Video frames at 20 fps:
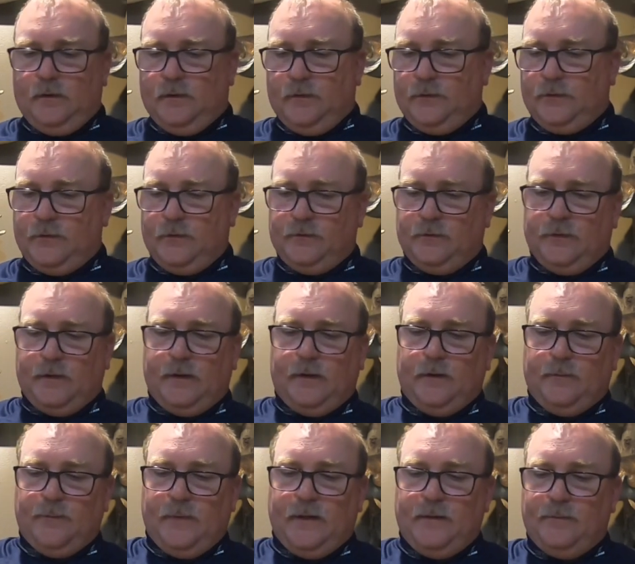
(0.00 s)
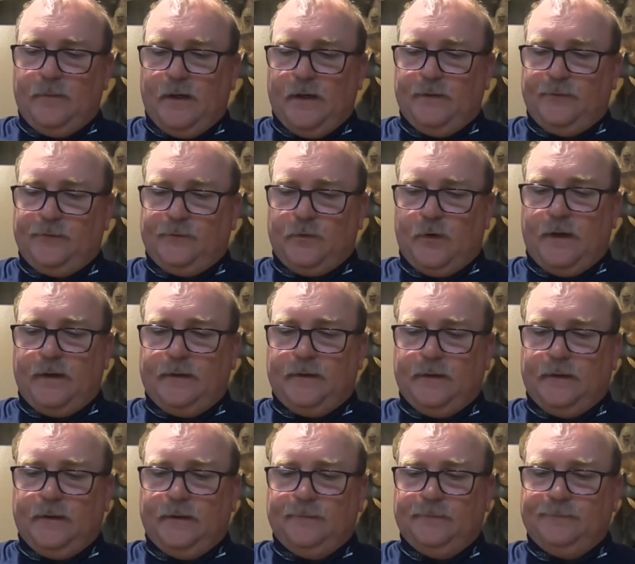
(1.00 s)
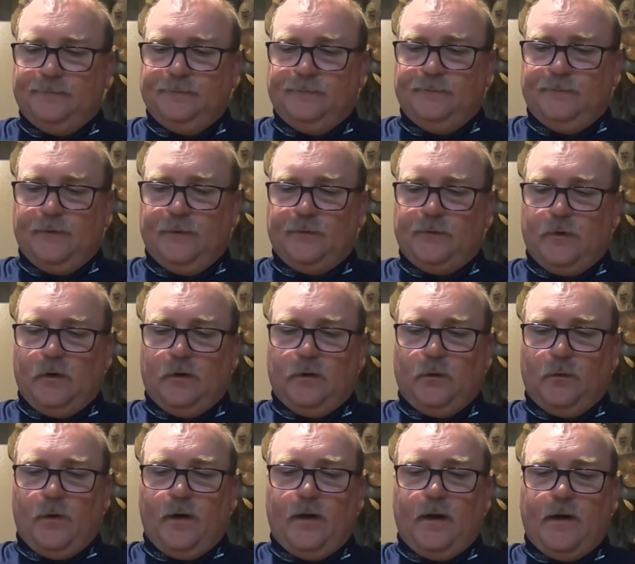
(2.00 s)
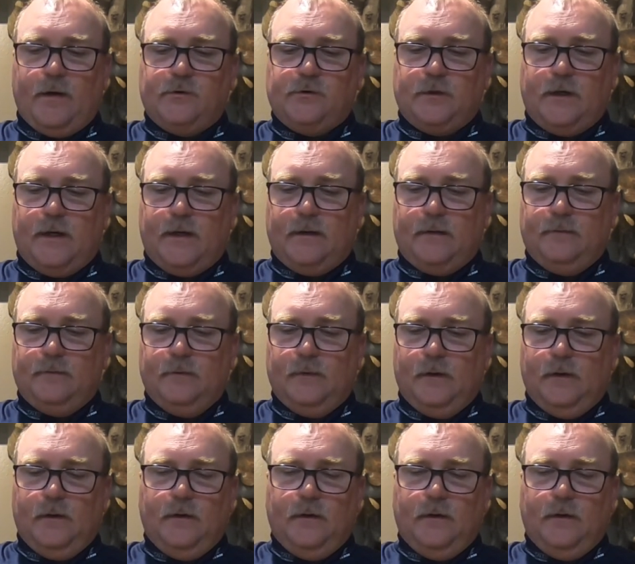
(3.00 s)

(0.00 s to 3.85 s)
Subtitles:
This is made by Strike King. It's called the Red Eye Shad.